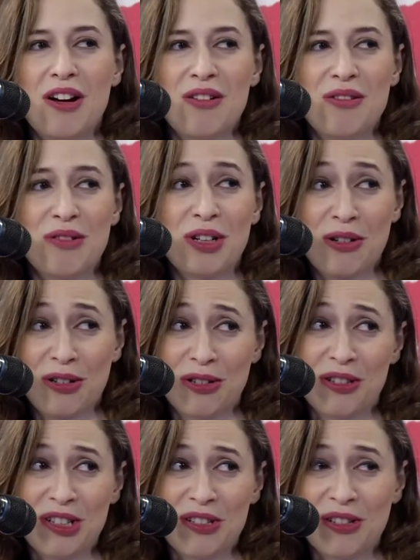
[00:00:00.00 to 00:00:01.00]
recorder
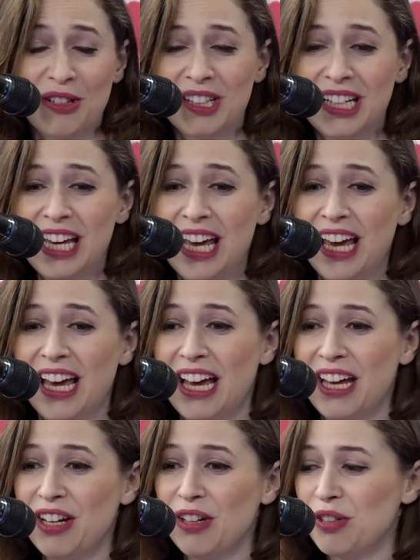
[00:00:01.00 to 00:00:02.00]
teacher,
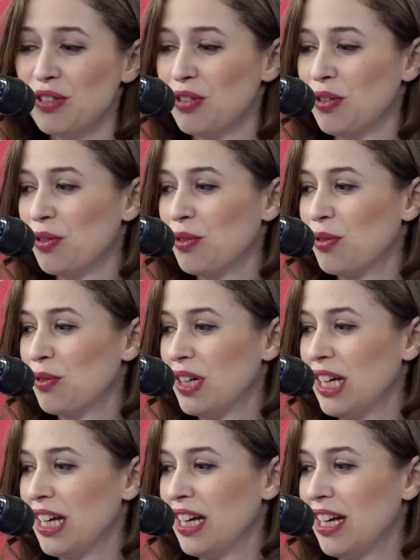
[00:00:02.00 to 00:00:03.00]
and also
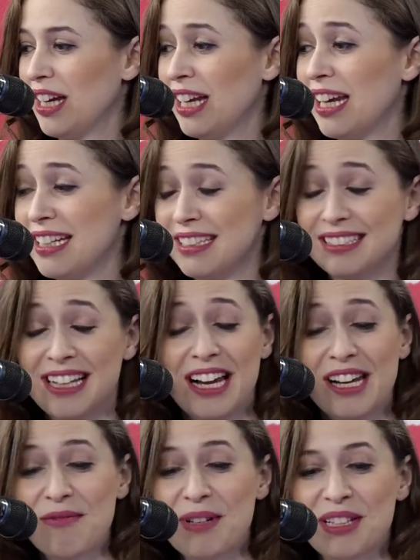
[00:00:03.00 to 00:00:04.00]
Ilan
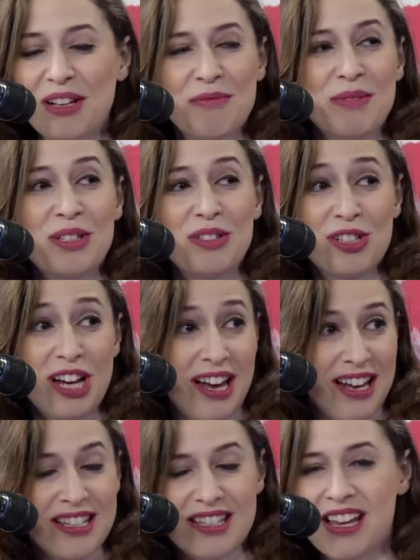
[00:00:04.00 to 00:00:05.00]
Salem, he taught me
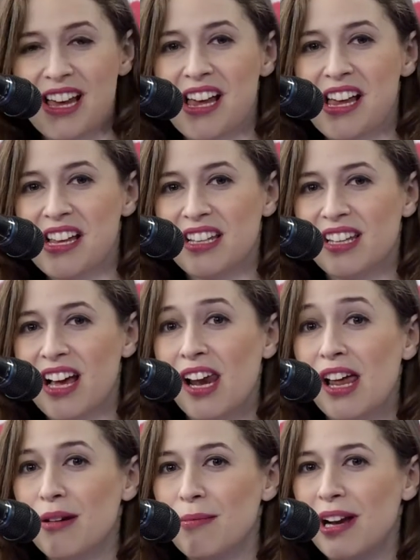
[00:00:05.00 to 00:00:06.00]
jazz, and
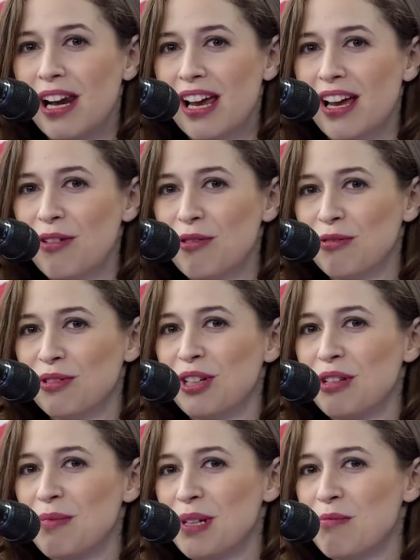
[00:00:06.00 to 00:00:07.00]
Alan Malé, who
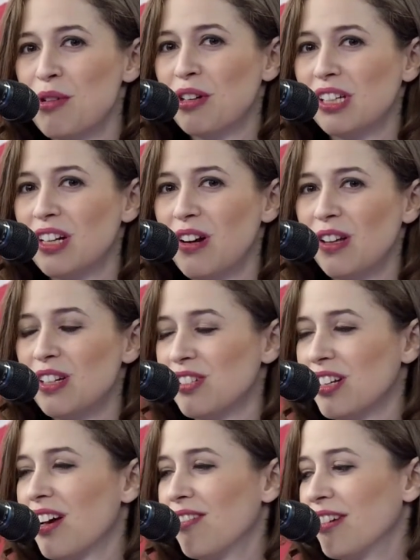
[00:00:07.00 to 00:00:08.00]
taught me in Berklee College,
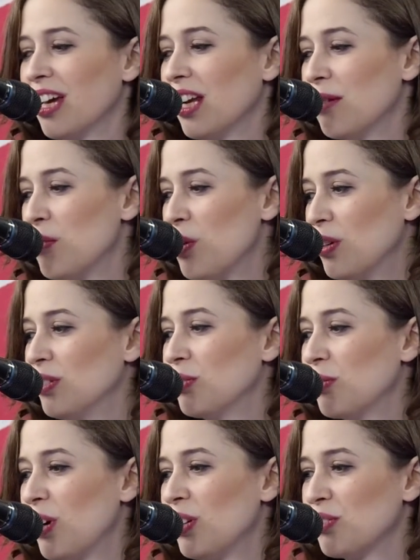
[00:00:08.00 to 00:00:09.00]
and Javier Limon,
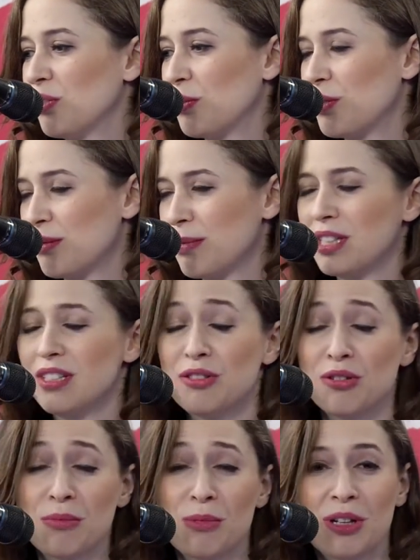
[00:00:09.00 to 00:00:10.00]
who also was my
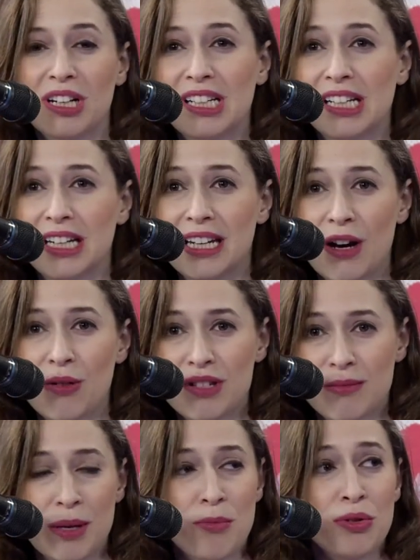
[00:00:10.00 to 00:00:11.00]
teacher in Berklee, now
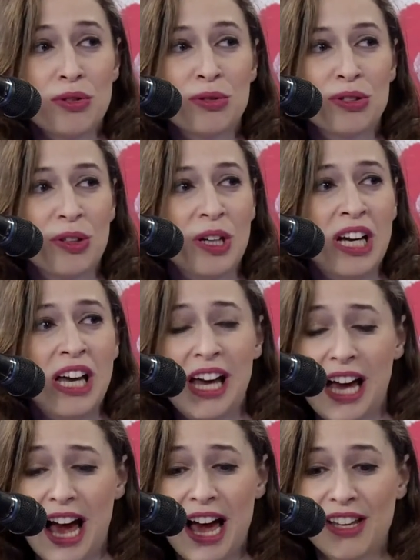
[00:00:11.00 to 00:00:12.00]
is my producer.
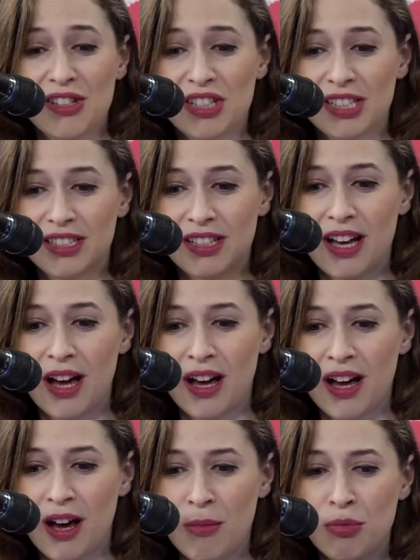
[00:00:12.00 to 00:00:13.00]
I just
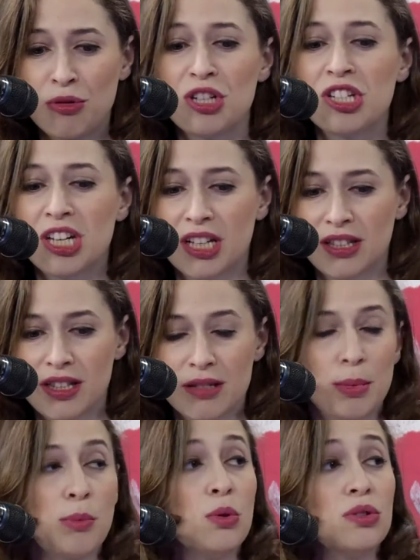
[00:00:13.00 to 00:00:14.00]
appreciate these
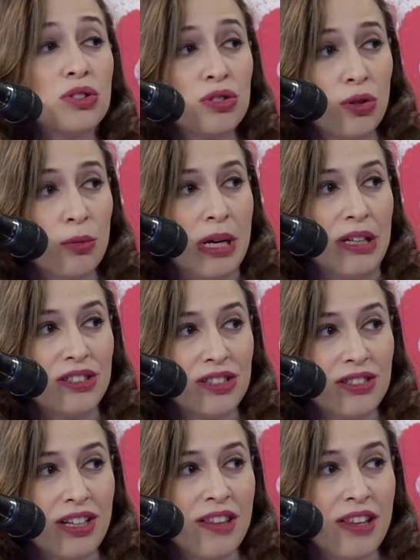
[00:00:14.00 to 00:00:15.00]
people so
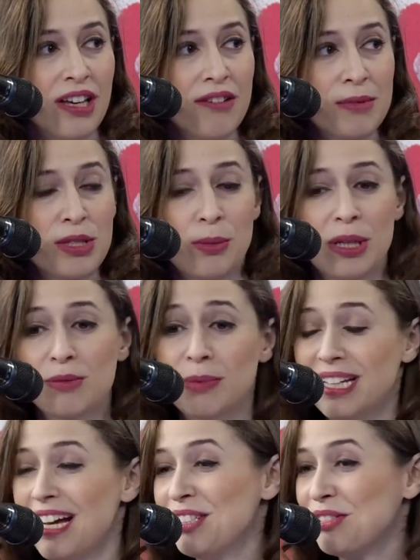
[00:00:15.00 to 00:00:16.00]
much, and they gave me so much.
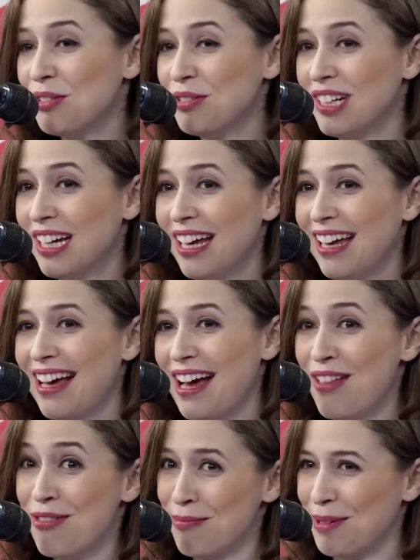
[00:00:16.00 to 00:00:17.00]
But also,
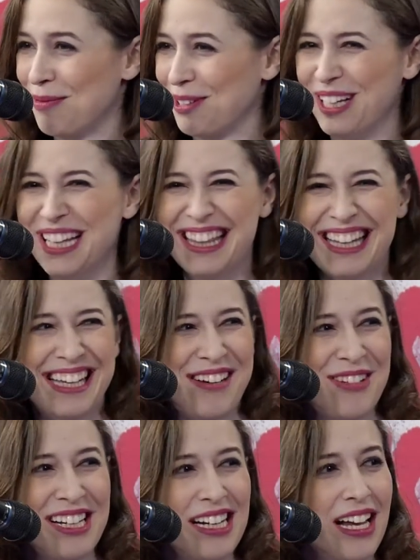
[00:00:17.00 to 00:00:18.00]
other people that I
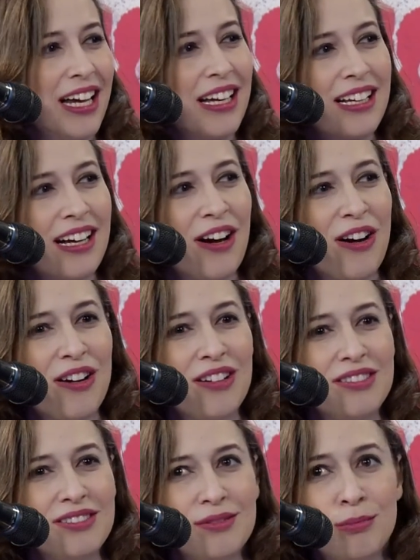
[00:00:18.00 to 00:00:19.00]
really like are
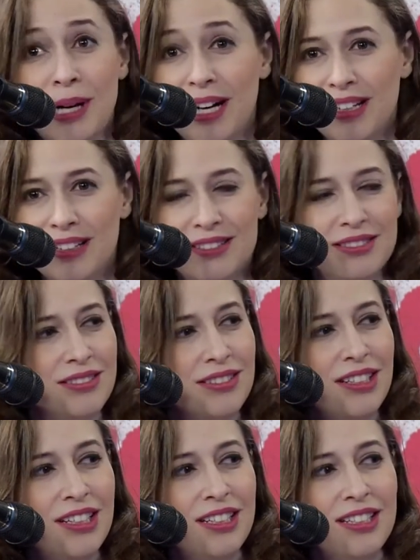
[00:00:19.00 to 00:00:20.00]
Bach.
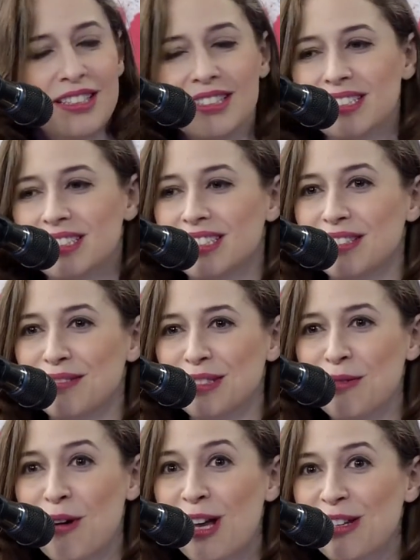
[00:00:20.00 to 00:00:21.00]
Stevie
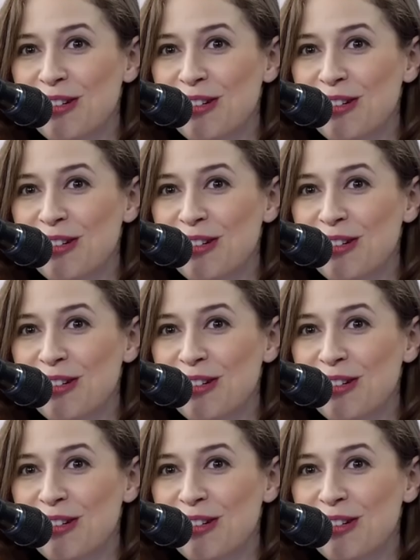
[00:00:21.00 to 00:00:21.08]
Wonder.